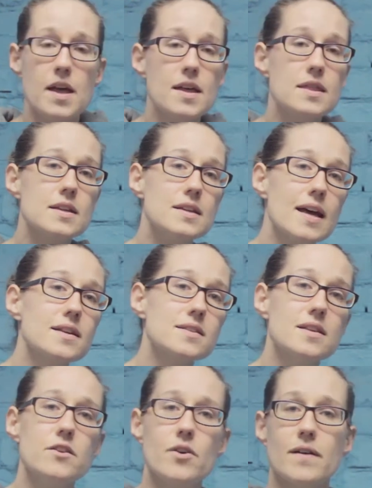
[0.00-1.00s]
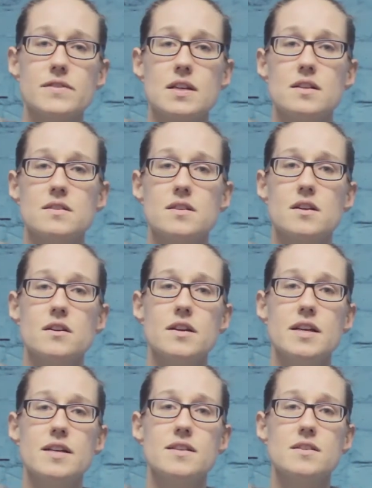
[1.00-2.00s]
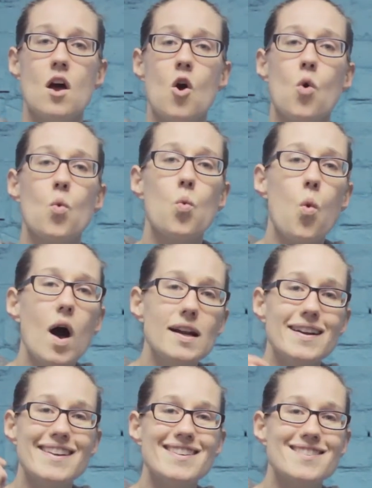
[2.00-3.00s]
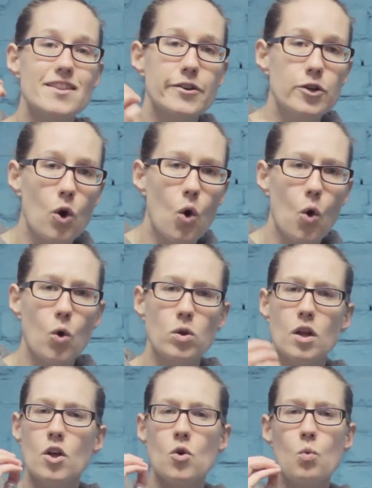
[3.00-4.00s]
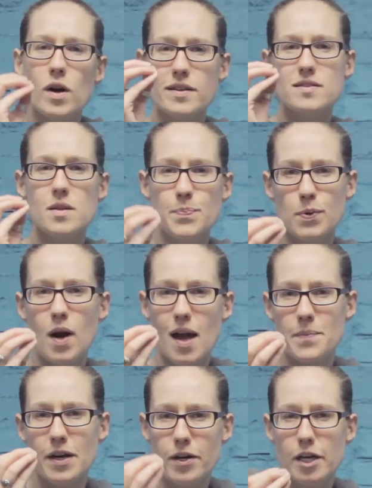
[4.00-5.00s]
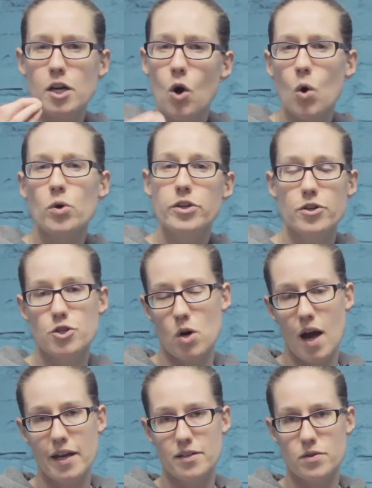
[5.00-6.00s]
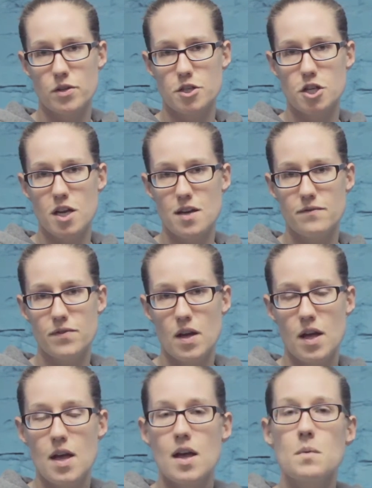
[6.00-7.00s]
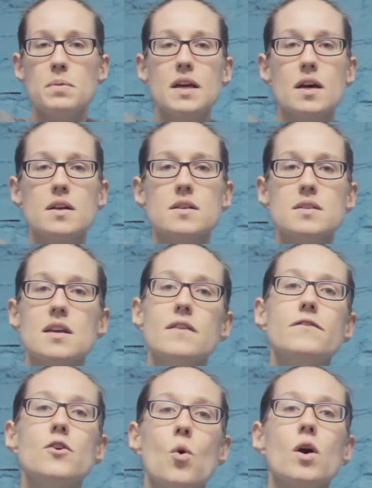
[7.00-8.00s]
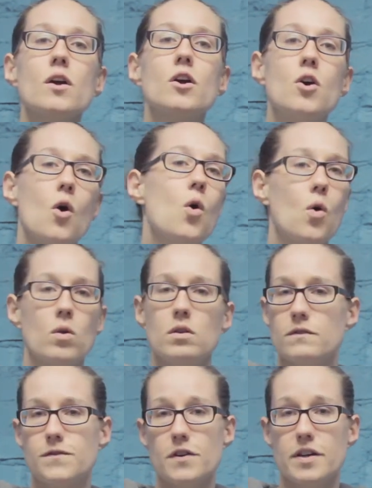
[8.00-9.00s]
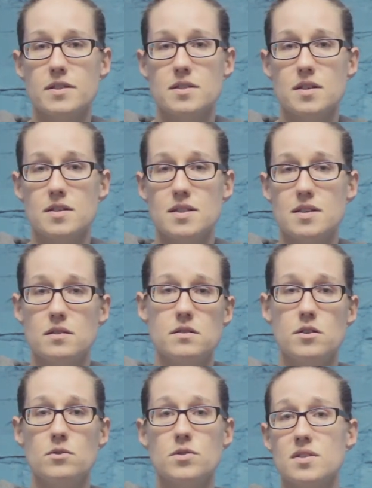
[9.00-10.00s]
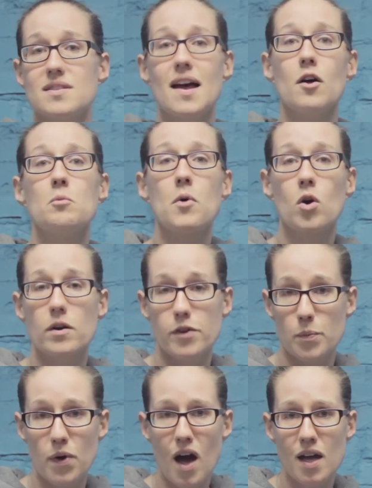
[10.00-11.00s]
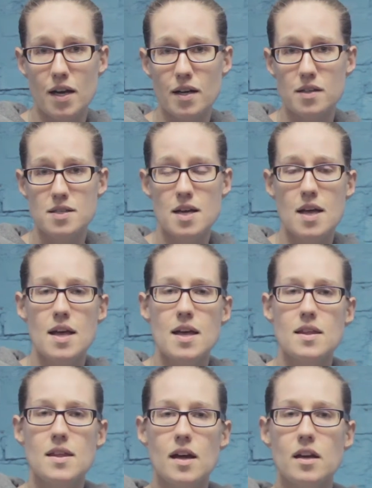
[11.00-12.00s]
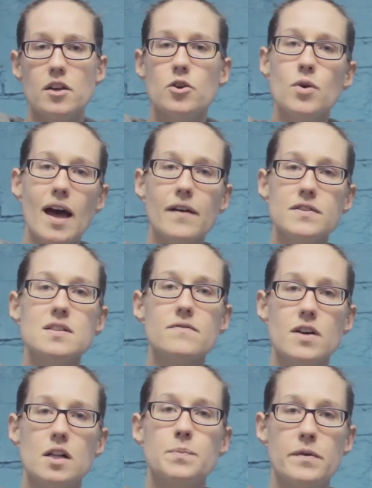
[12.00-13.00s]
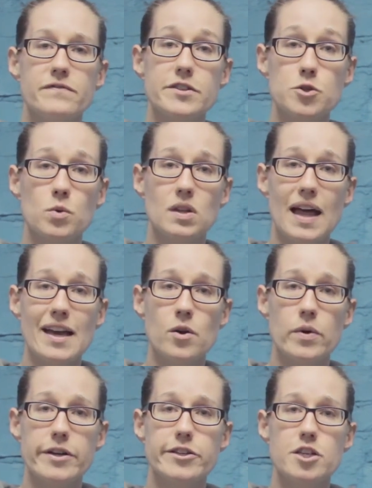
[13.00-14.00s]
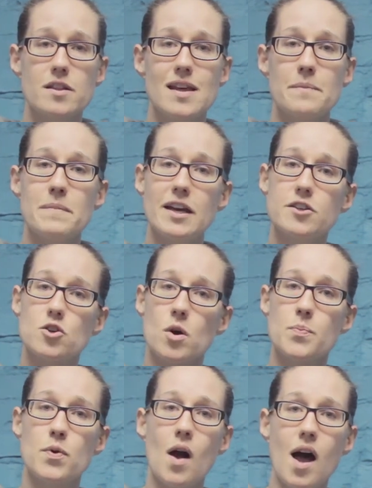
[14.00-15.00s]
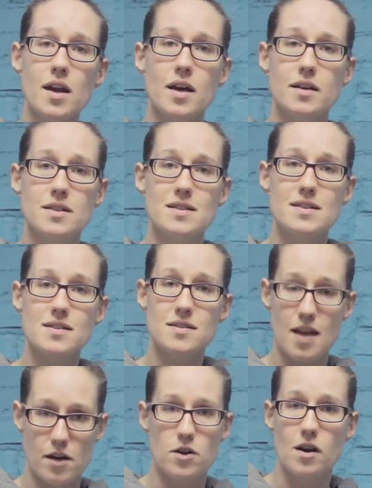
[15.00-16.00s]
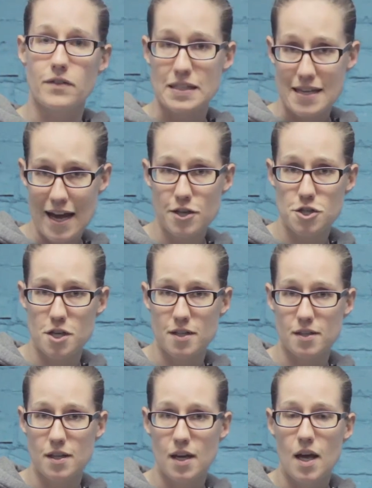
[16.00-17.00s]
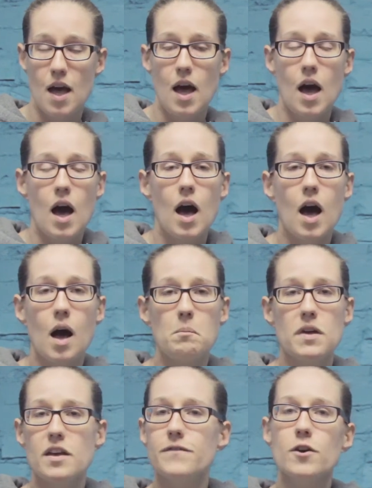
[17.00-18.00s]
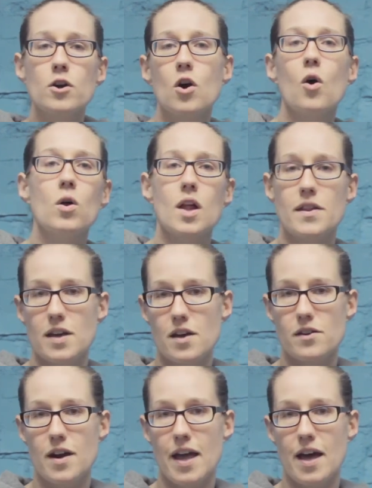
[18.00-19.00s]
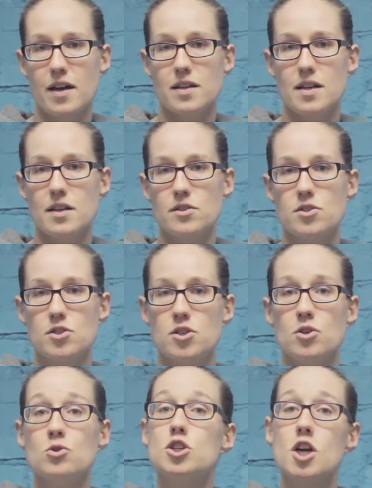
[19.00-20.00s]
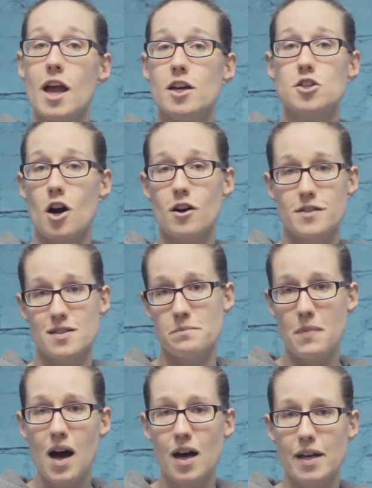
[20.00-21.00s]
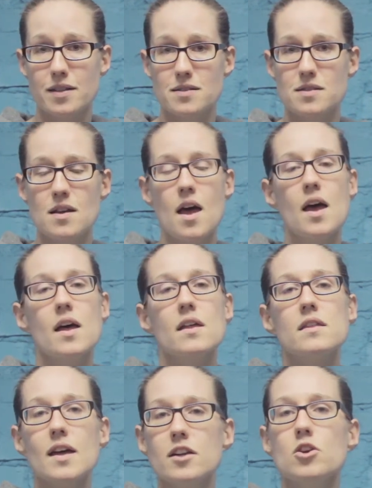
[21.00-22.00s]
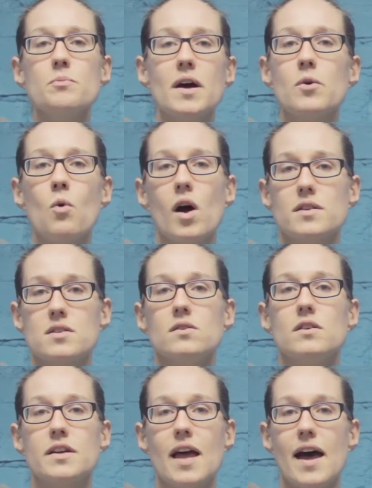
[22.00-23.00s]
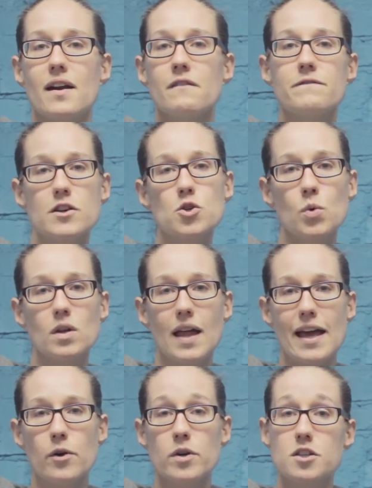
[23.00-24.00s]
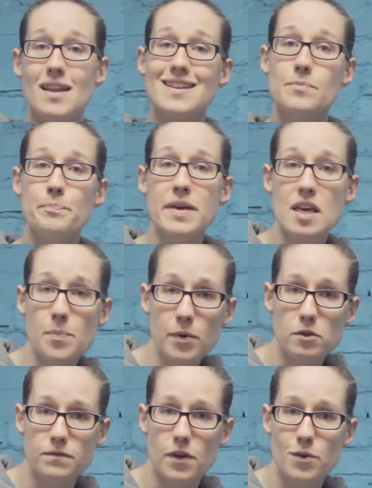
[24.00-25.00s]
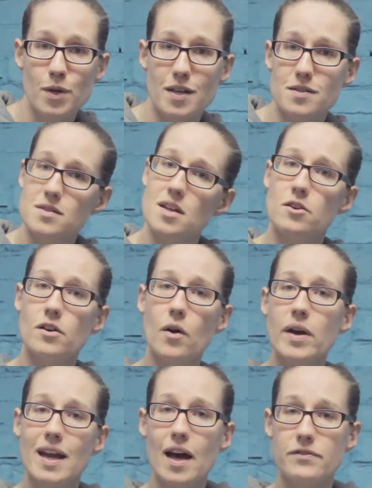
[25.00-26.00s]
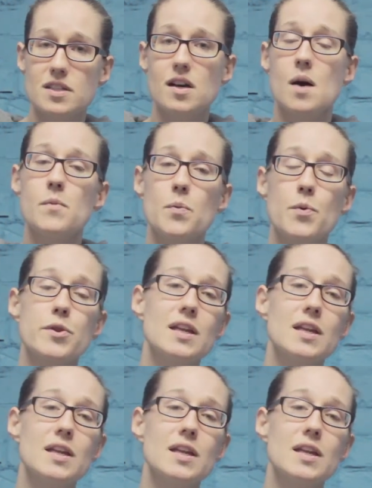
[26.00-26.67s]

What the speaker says: The next thing you have to consider is, what is the goal? What is the primary goal you're trying to achieve? Because if your goal, for instance, is to sell more of your product, then you have to develop a visual language that makes your product the center of attention. If your goal, on the other hand, is to change hearts and minds, then you might want to look at a visual language that is people-focused, and you're going to have to come up with an